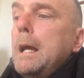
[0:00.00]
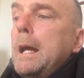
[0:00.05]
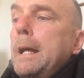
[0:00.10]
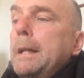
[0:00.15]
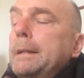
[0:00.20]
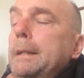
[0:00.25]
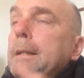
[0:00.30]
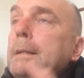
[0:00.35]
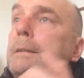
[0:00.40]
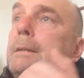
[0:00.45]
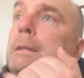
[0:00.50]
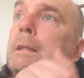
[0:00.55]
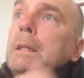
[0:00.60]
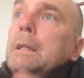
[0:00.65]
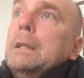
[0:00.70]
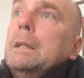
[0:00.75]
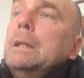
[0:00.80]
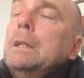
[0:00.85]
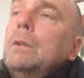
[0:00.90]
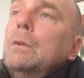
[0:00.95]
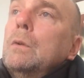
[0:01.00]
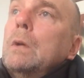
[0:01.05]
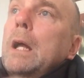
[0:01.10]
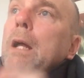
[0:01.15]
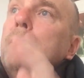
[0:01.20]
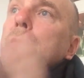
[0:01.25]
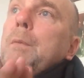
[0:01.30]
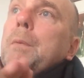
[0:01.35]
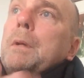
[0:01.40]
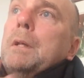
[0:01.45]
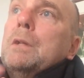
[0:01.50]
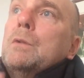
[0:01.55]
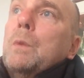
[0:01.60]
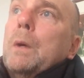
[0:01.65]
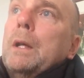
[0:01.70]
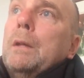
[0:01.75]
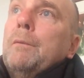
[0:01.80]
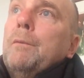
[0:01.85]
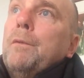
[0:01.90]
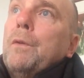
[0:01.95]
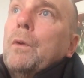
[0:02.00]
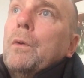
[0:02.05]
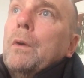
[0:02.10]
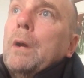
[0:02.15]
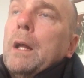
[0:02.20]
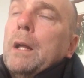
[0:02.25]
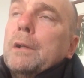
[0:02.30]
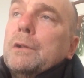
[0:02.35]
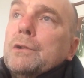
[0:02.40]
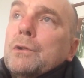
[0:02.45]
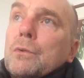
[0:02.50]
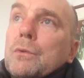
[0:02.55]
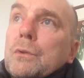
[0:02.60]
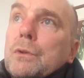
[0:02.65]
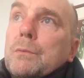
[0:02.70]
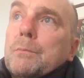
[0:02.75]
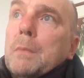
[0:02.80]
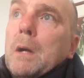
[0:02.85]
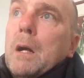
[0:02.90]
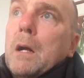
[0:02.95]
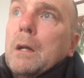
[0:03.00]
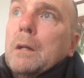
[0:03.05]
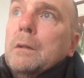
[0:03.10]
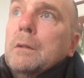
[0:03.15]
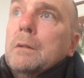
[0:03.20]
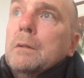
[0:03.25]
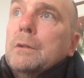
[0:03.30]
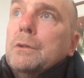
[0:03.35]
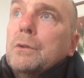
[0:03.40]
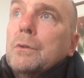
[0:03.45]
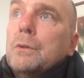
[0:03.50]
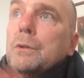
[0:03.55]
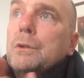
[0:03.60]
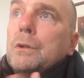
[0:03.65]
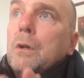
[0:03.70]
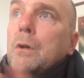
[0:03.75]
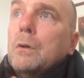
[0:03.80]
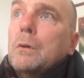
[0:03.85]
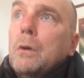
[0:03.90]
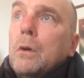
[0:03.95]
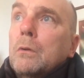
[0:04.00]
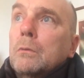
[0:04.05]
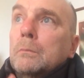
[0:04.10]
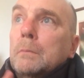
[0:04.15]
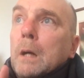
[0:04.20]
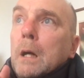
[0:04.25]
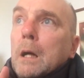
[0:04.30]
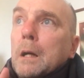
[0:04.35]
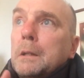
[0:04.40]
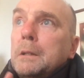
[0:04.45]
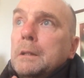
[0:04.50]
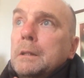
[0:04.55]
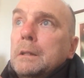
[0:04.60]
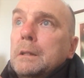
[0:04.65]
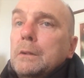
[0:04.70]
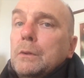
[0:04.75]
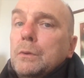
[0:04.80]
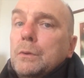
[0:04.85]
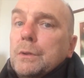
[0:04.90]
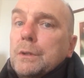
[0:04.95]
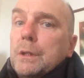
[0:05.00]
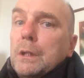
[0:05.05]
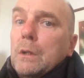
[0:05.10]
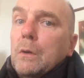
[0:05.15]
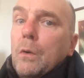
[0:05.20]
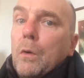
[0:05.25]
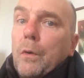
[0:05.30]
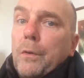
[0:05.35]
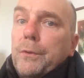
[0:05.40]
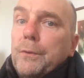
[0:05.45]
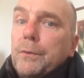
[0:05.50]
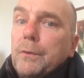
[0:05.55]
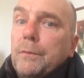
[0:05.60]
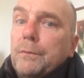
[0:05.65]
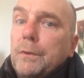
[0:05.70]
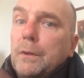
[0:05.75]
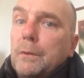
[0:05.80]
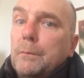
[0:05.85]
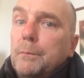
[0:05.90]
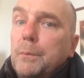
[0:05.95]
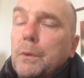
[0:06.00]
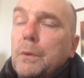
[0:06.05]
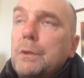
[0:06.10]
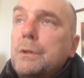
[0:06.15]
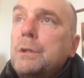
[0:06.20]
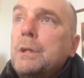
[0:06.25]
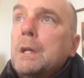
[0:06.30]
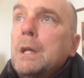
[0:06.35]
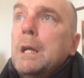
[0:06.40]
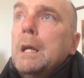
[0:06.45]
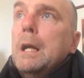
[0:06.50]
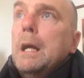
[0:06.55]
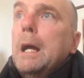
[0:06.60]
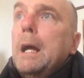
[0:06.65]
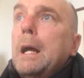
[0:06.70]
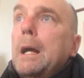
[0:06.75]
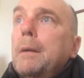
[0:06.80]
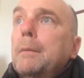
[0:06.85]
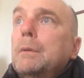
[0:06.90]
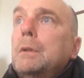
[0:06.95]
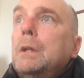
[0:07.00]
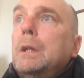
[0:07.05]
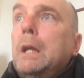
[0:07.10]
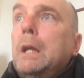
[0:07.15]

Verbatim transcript: and then, you know, everybody's waiting for uh, George Martin, George R R. Martin, who's the author of the books, uh, to